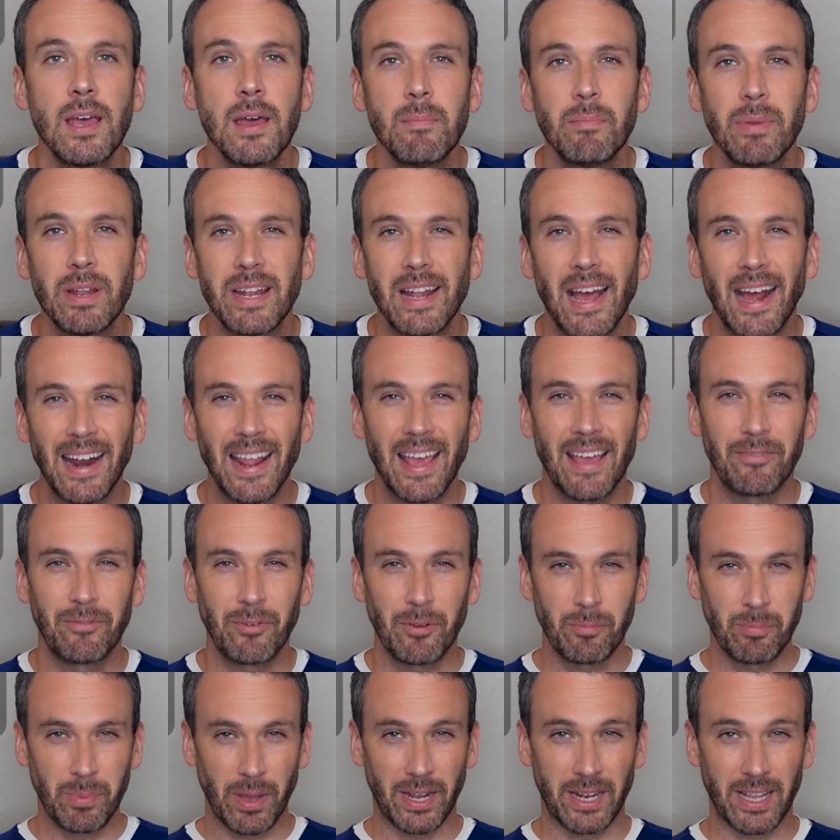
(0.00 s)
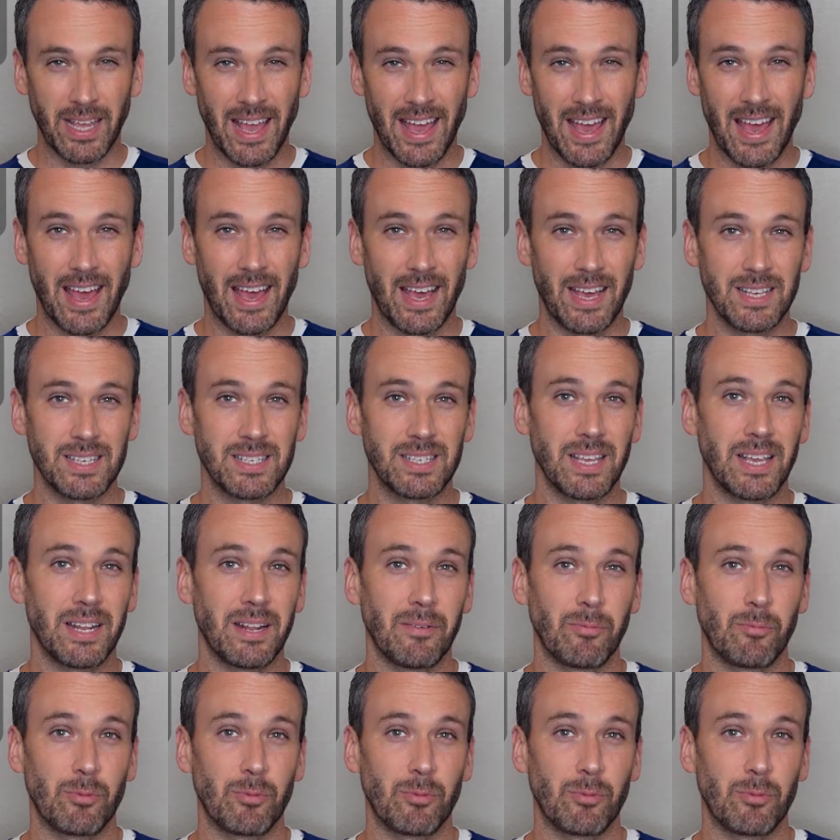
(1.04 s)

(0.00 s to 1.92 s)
but not everybody has a